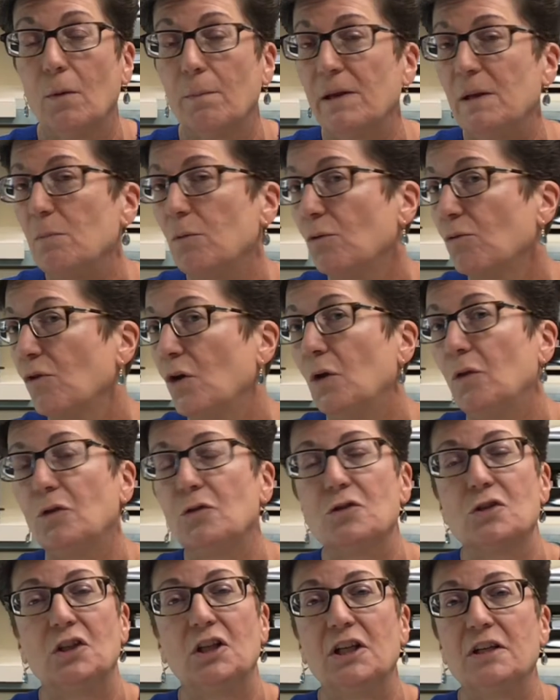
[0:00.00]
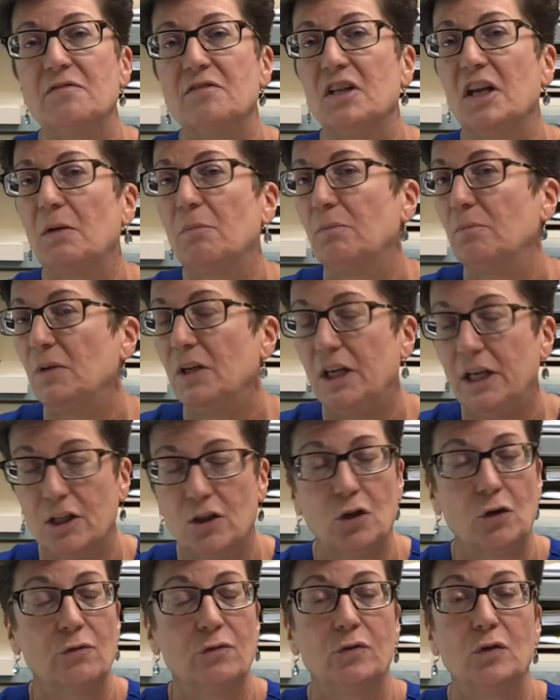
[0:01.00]
People roll their sleeves up, get
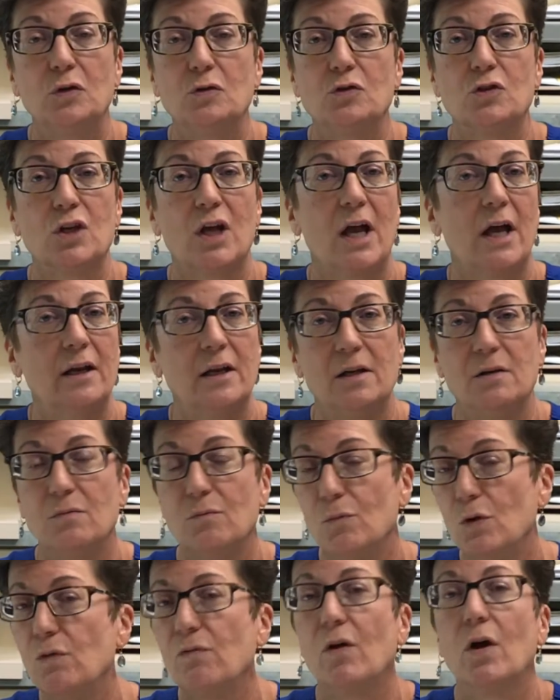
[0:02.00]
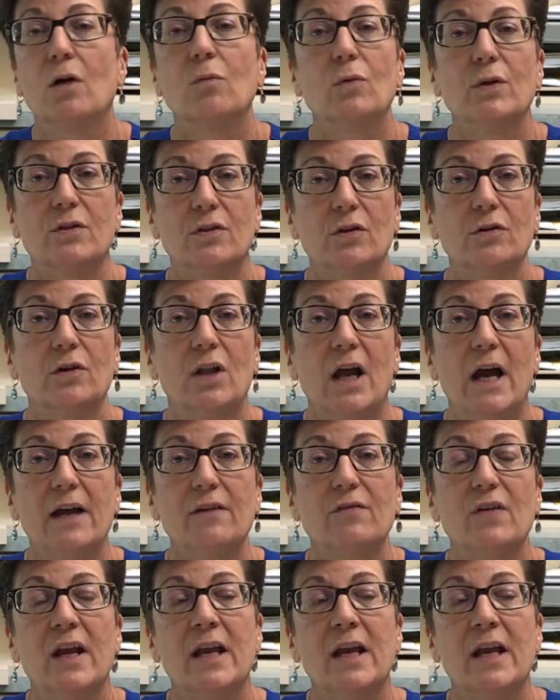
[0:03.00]
their flu shot, and move on with their life.